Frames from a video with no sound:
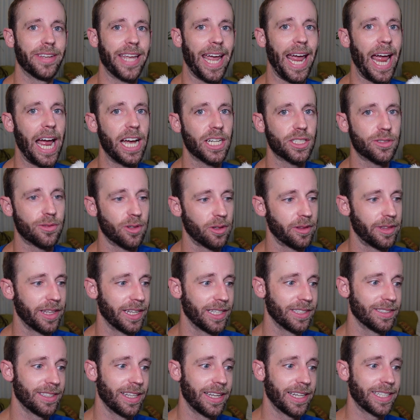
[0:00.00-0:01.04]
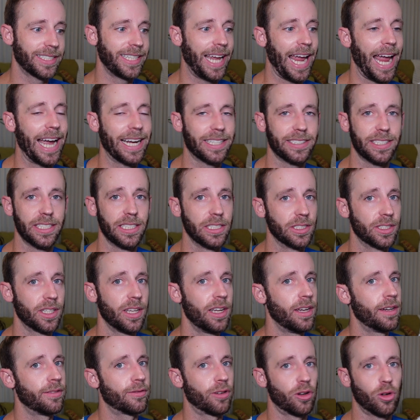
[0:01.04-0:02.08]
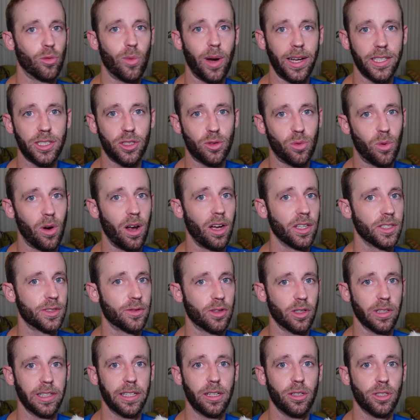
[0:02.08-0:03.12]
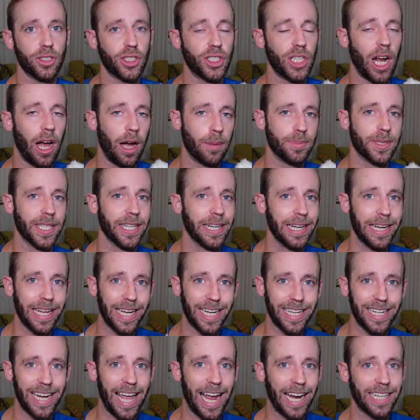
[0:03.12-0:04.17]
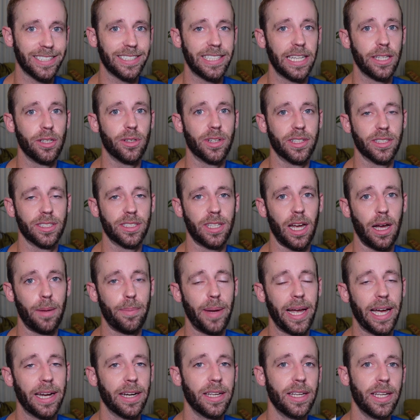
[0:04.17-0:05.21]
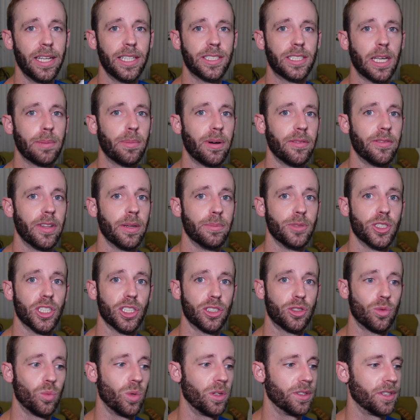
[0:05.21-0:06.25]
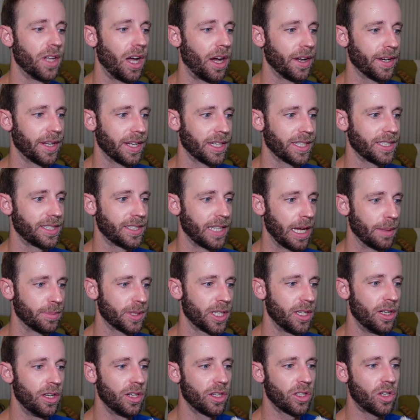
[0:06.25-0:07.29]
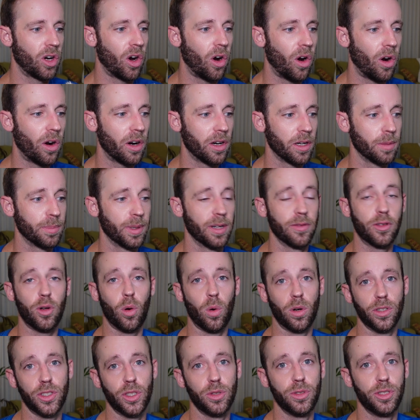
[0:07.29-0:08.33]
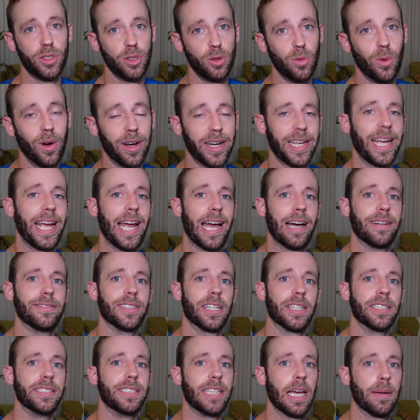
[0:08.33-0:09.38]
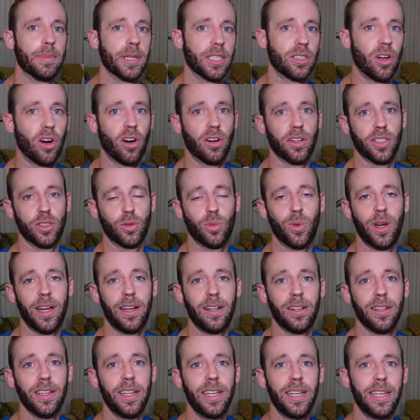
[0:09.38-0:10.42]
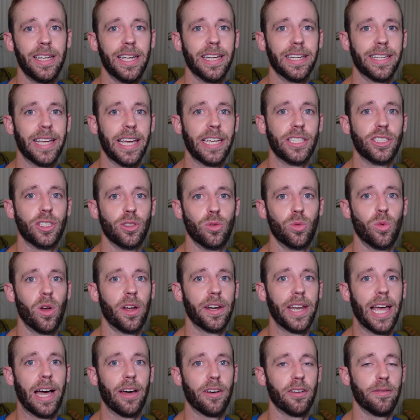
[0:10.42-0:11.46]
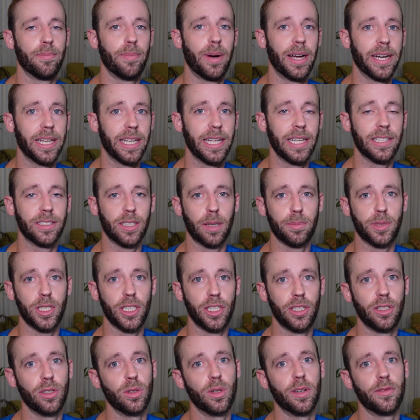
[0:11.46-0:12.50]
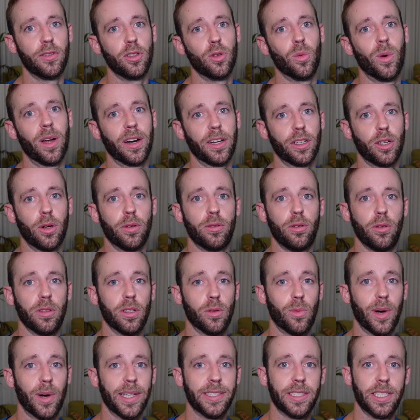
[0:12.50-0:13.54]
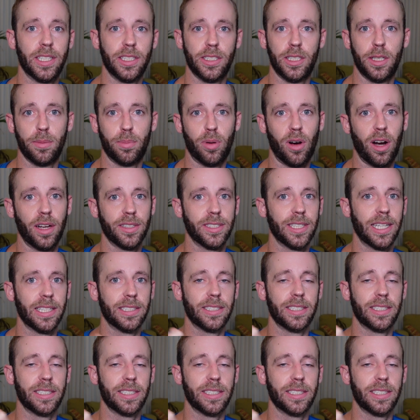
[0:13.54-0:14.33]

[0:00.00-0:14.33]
cash for things like taxis, for restaurants, for little shops and knickknacks that you can stop at. Some of them just will not accept card, but of course you do want to have a debit card as well in case you run out of money. It's up to you if you want to go through the residency process